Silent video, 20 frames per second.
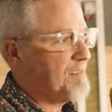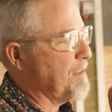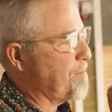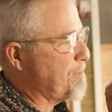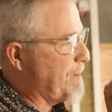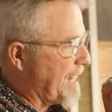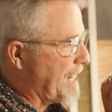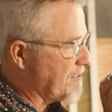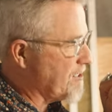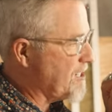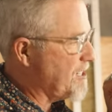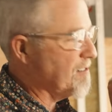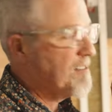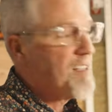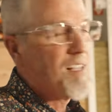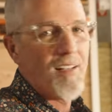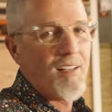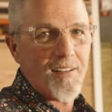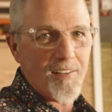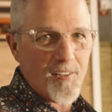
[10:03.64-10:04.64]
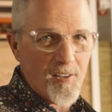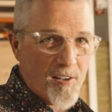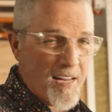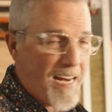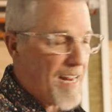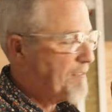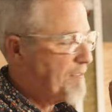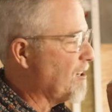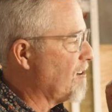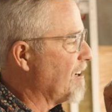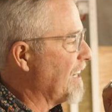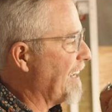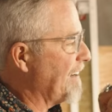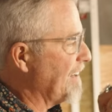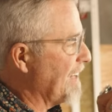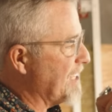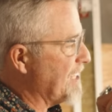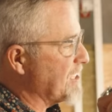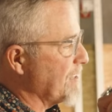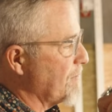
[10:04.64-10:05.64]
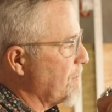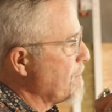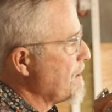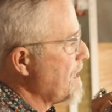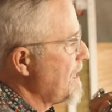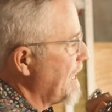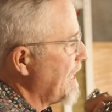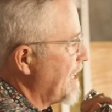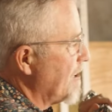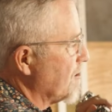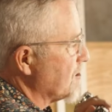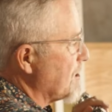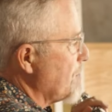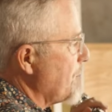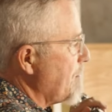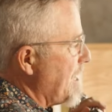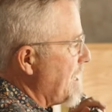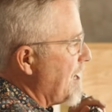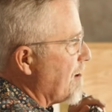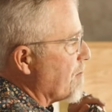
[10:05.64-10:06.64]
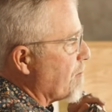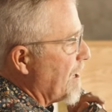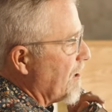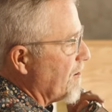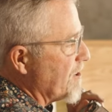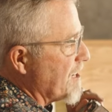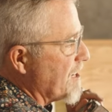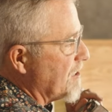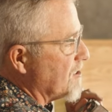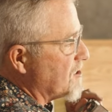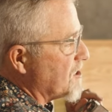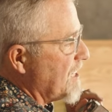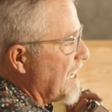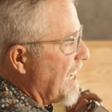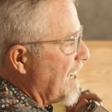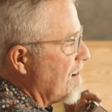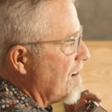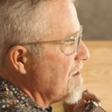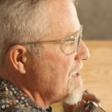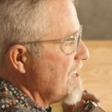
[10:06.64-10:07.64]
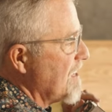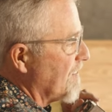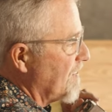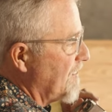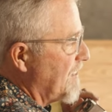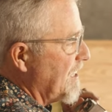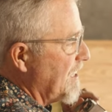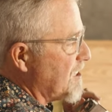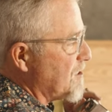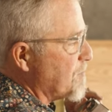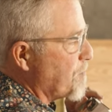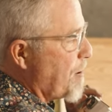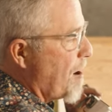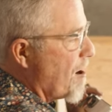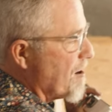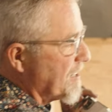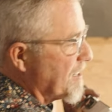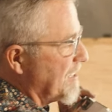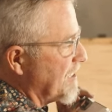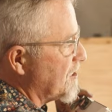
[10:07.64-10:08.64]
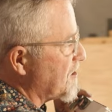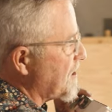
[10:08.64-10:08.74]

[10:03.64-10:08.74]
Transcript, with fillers: that bother you, you're gonna have a whole lot less of them. Here's the median rail. You can see how this part of the